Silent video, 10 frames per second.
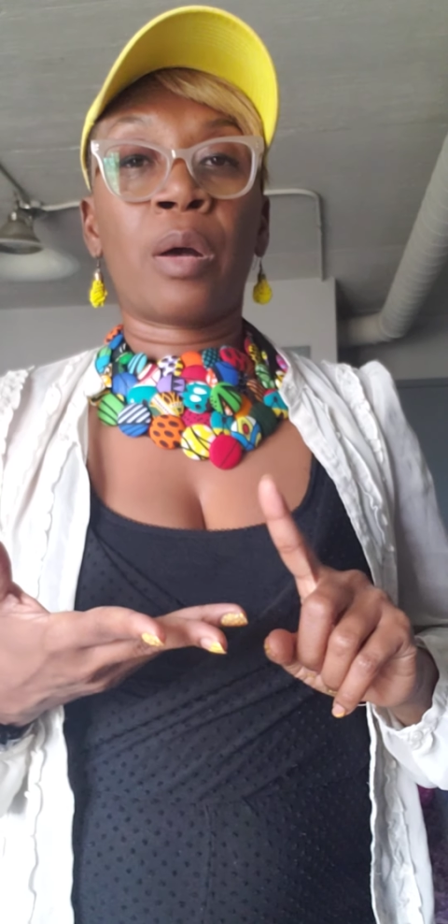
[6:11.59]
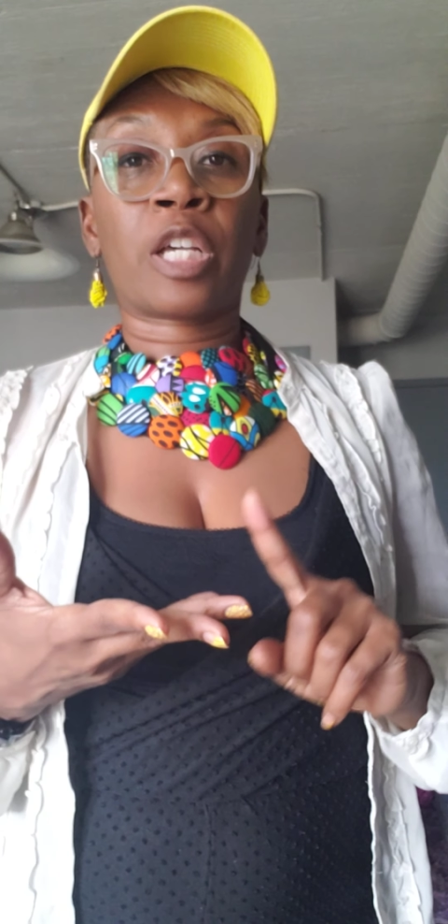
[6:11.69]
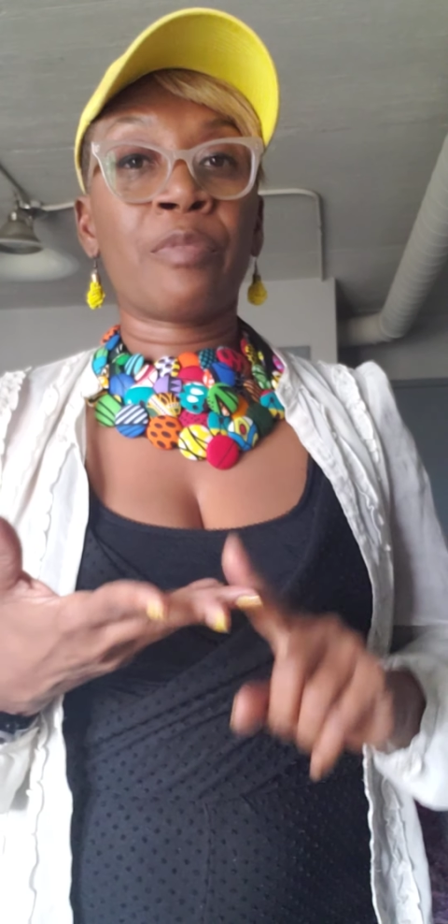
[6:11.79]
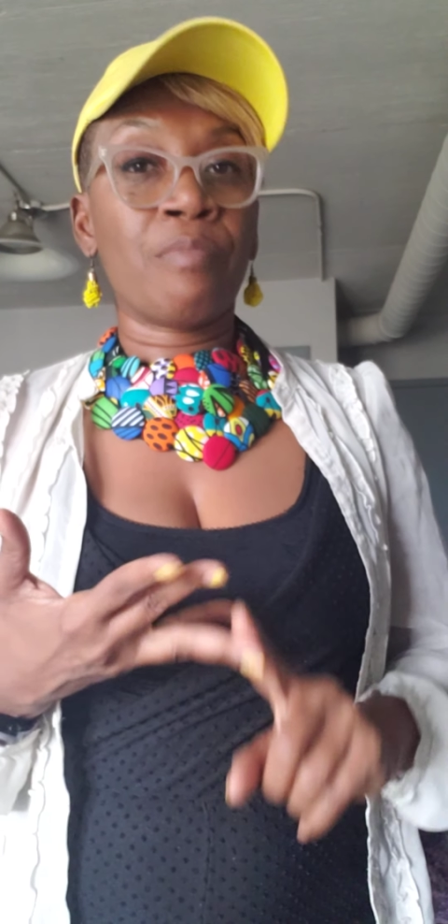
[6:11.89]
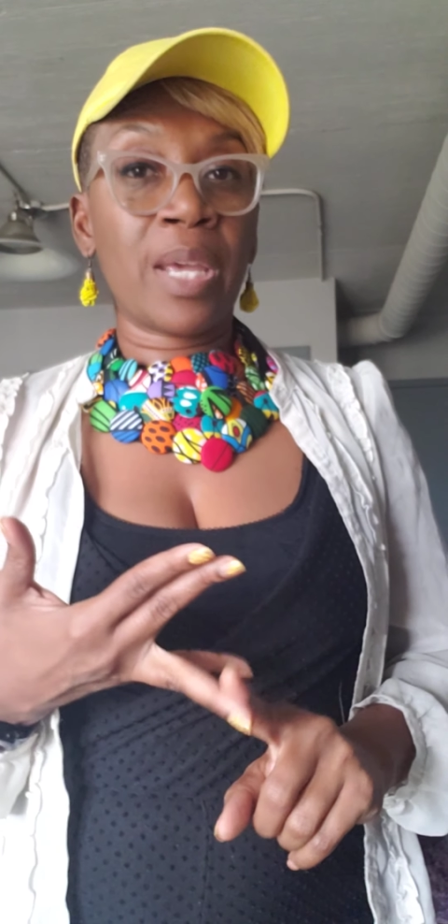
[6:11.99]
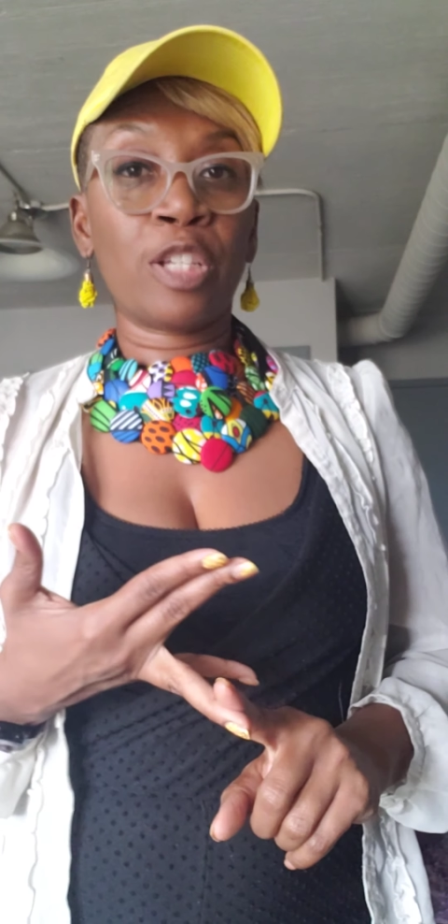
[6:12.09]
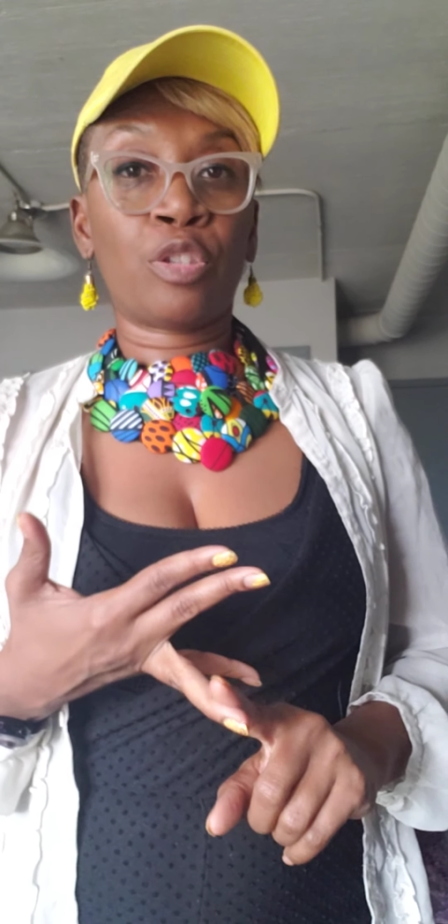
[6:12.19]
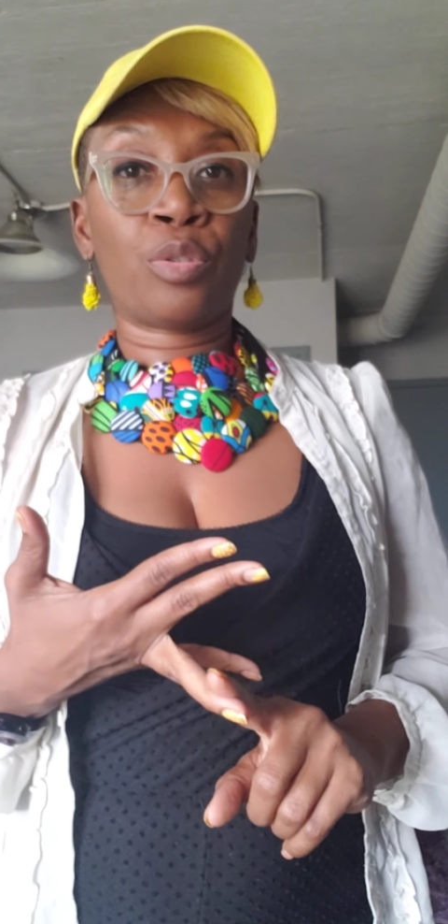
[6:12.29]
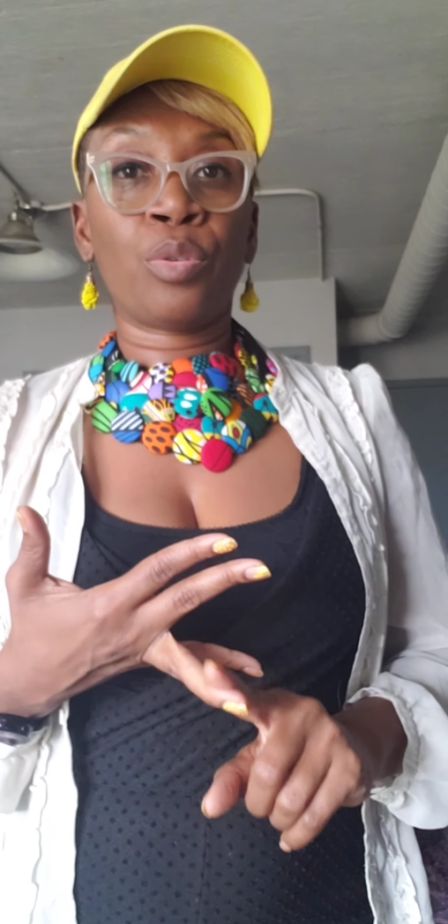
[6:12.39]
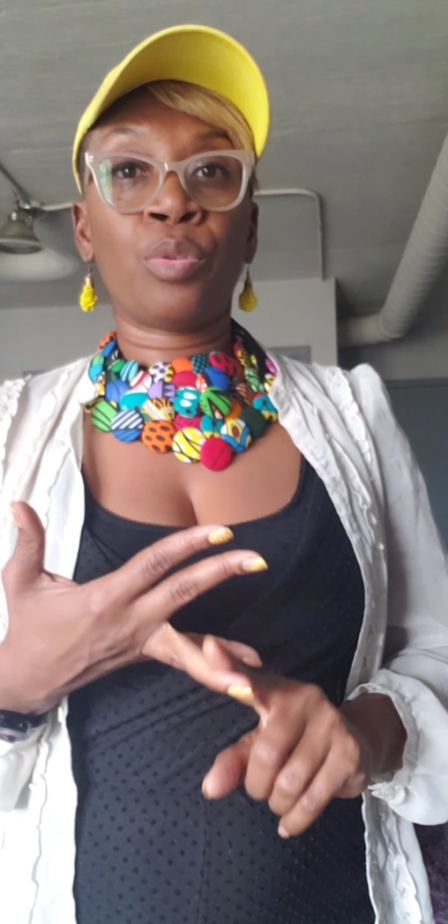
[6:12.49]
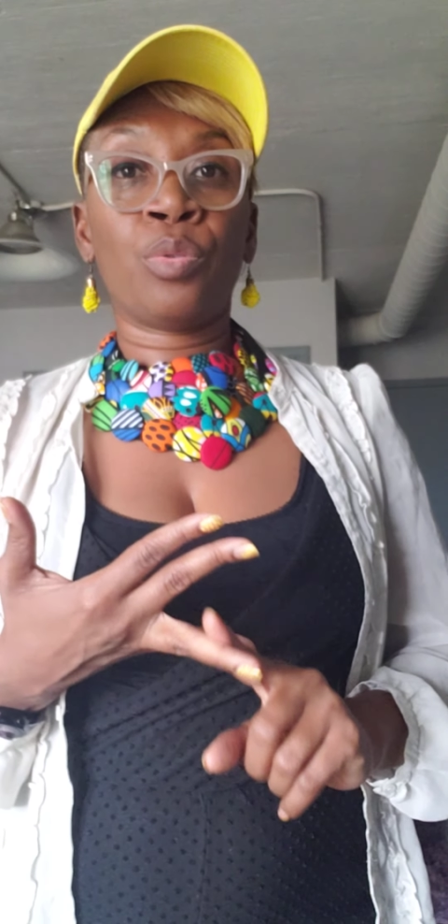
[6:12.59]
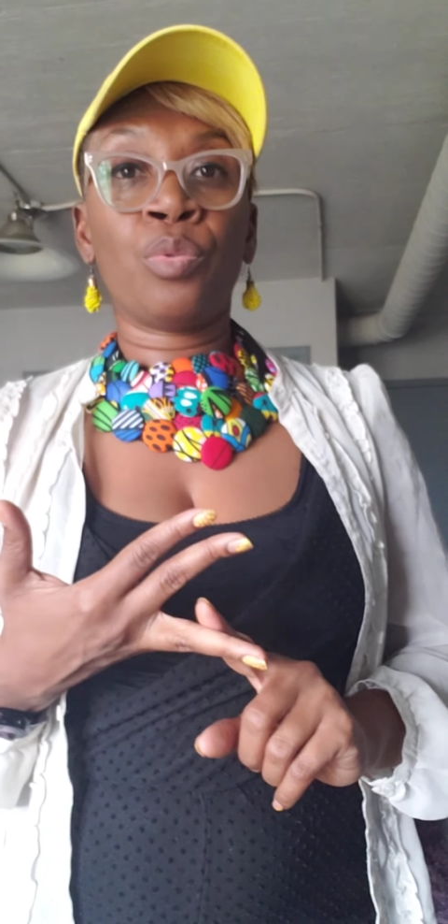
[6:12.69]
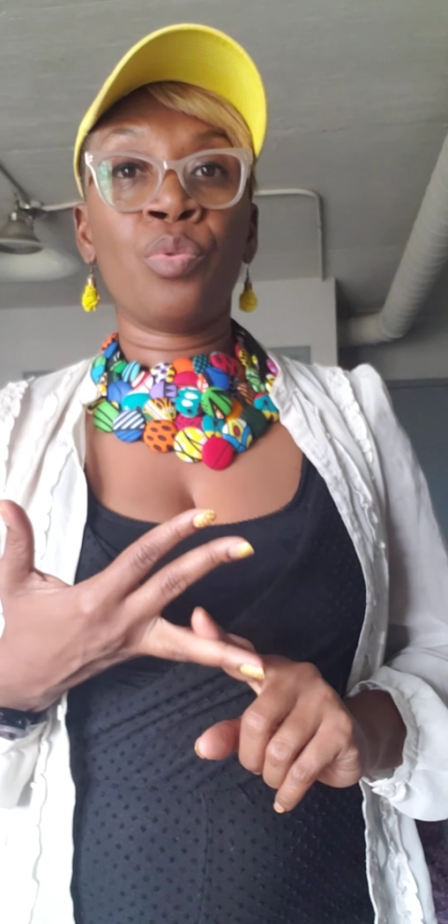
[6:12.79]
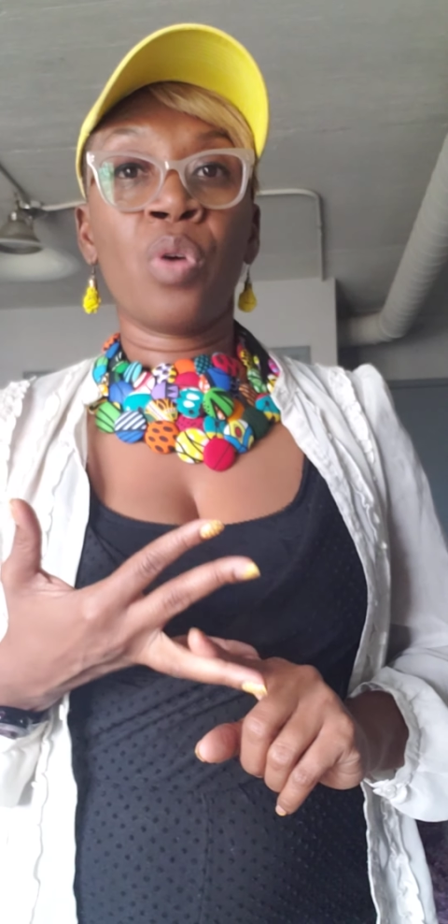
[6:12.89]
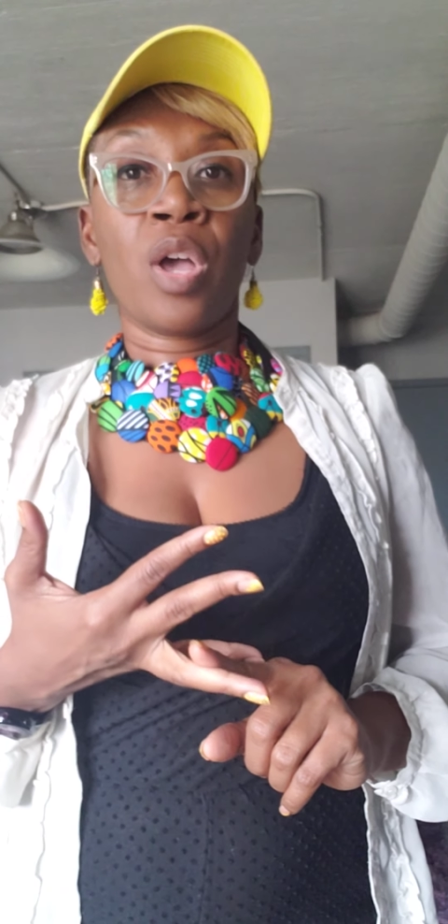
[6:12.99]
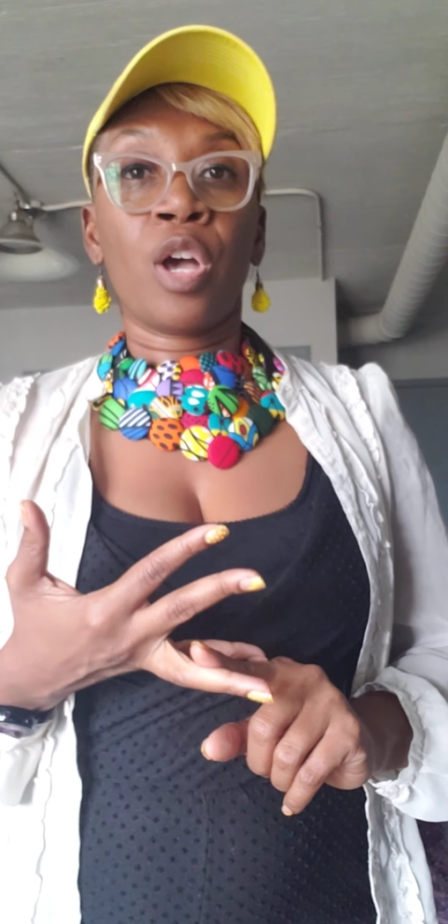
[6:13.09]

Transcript: commit to